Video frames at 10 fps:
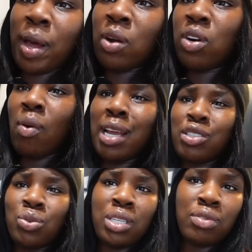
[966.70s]
I don't wanna wear a
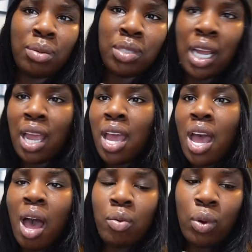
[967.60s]
short sleeve top today.
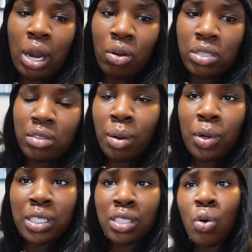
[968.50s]
I'm gonna wear a long sleeve top
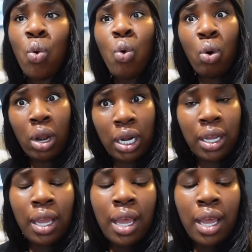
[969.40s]
because it's cold.